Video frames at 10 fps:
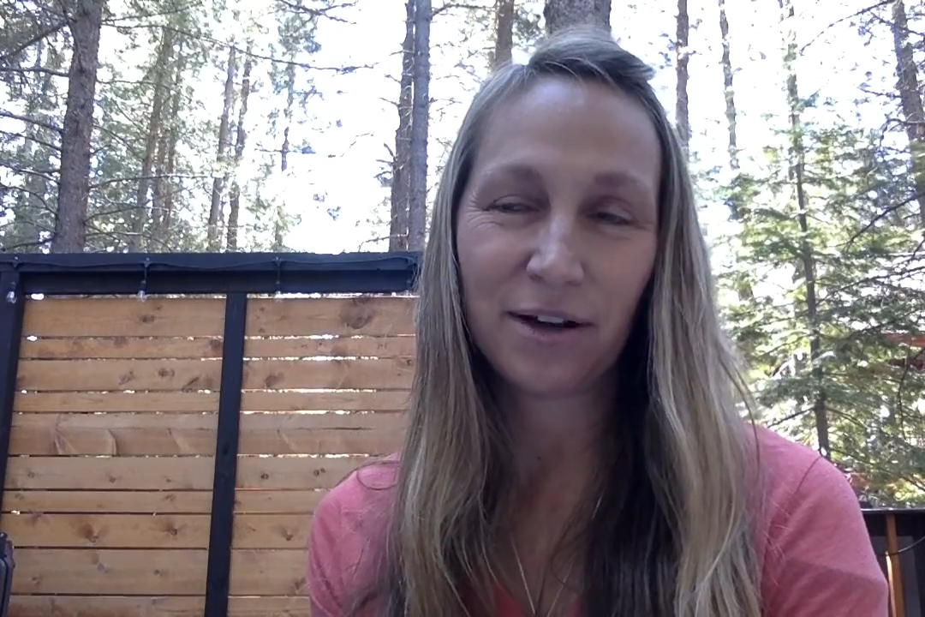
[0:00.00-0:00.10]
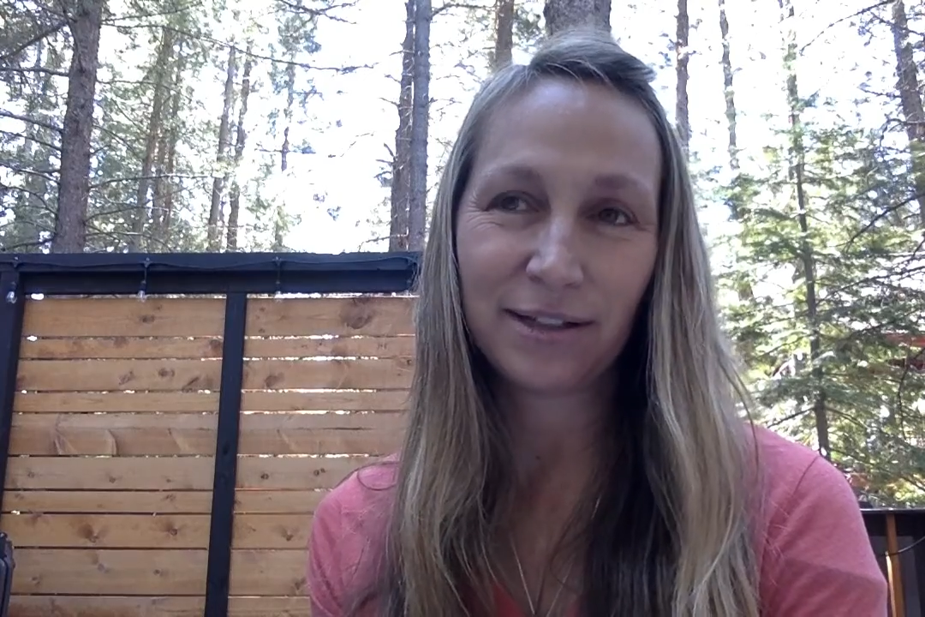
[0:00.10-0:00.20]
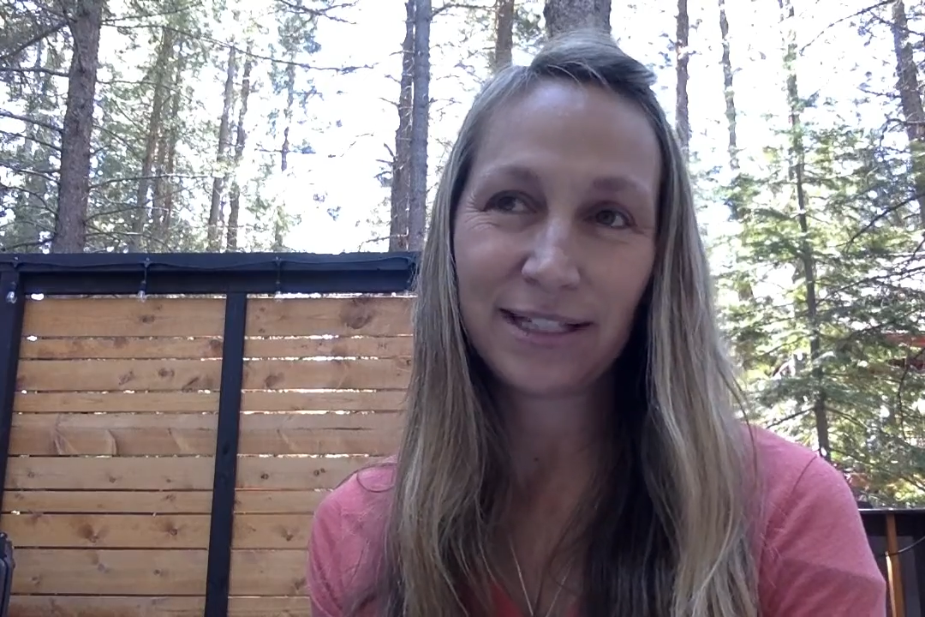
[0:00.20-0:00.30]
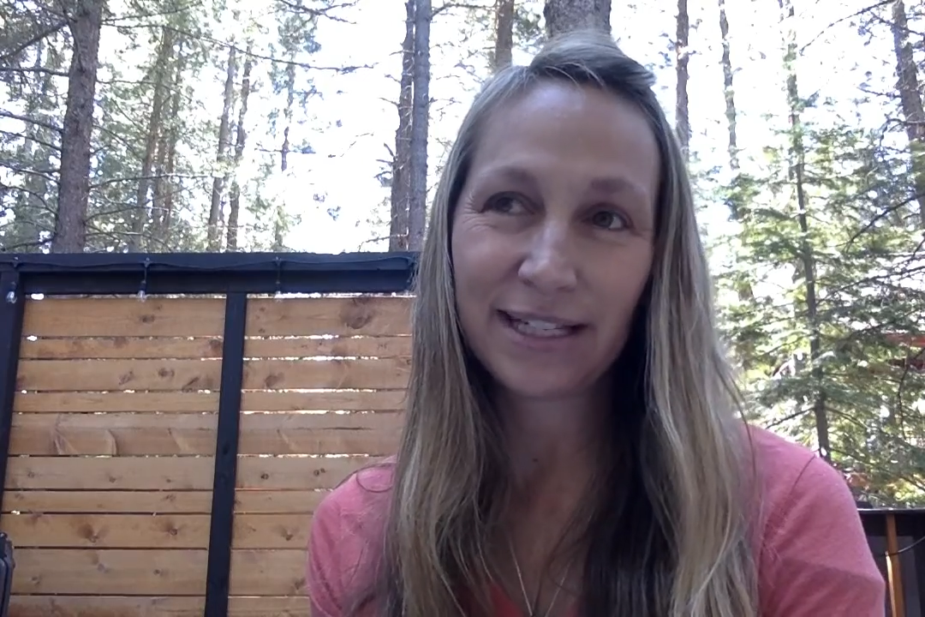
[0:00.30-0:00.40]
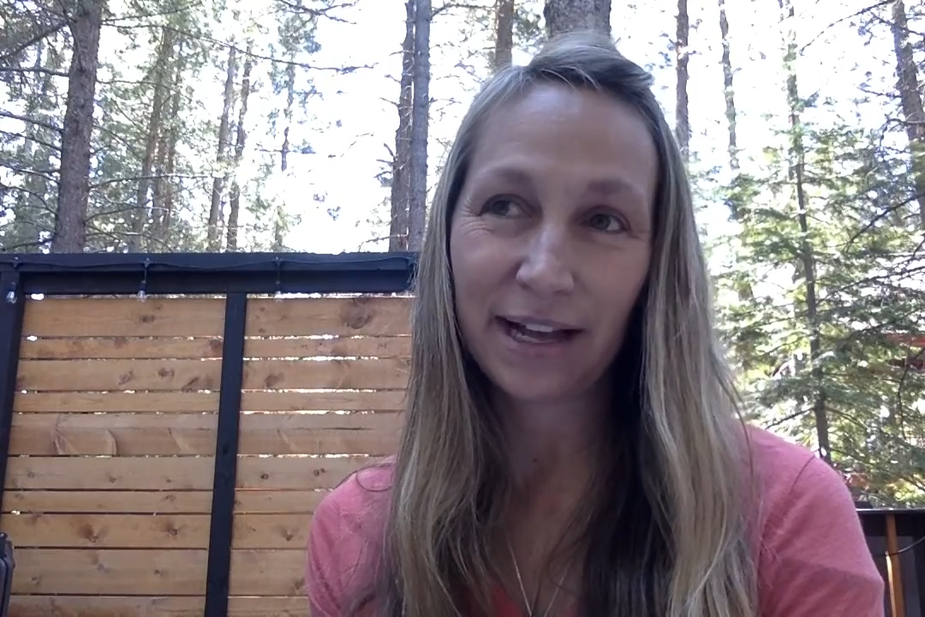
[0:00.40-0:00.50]

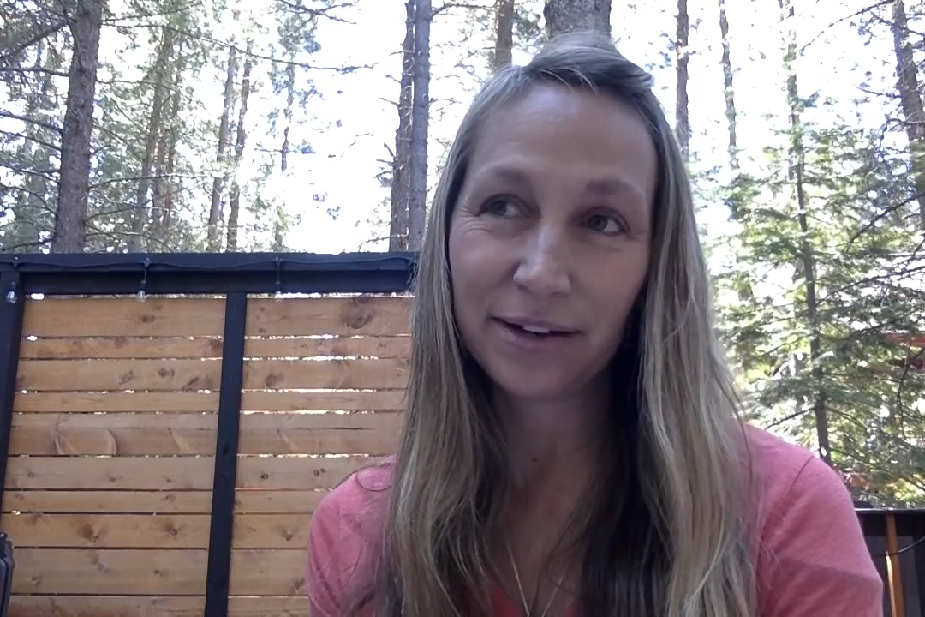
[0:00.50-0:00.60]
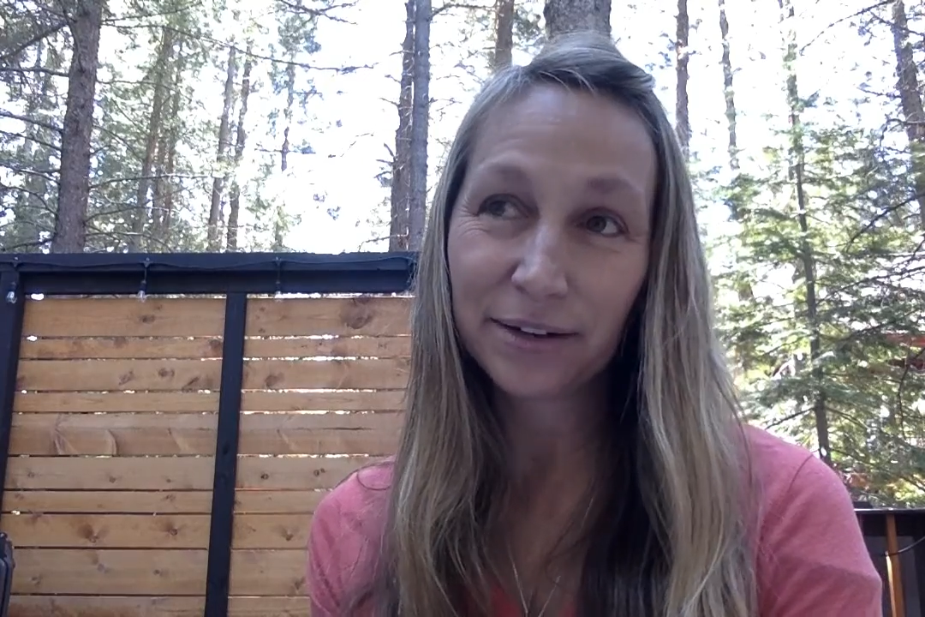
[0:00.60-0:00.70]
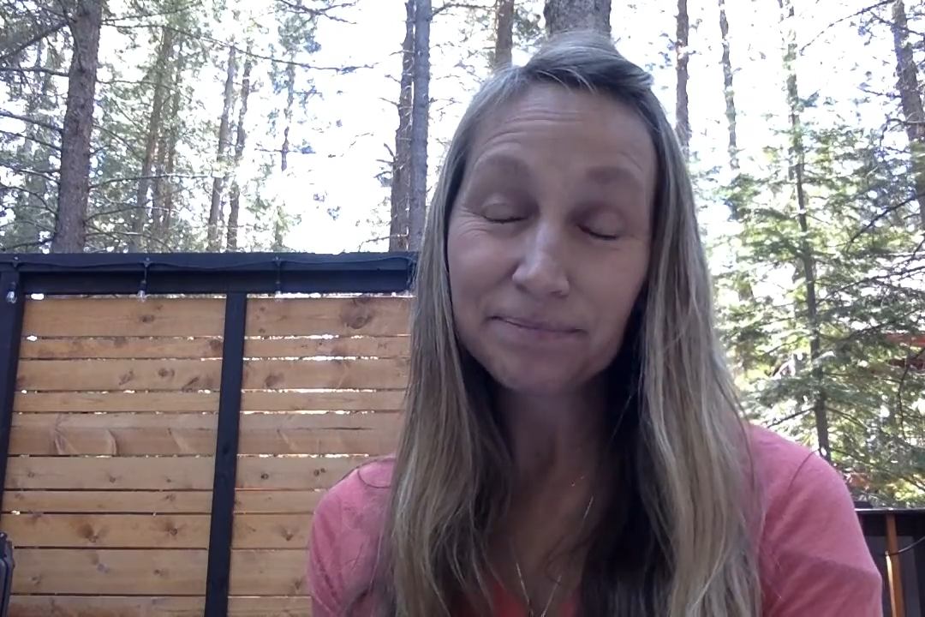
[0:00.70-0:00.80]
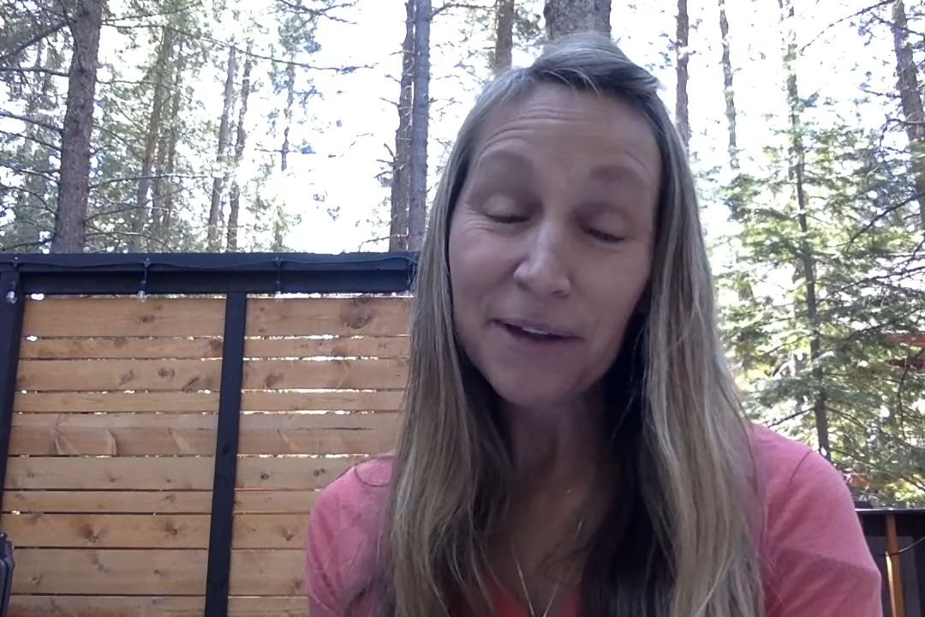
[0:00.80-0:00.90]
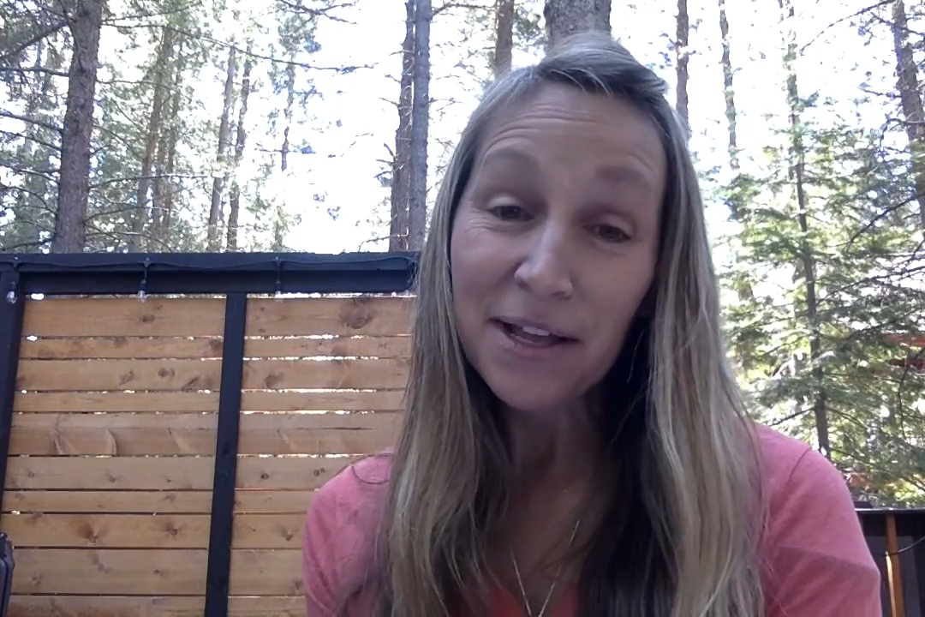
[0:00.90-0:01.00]
non-standard.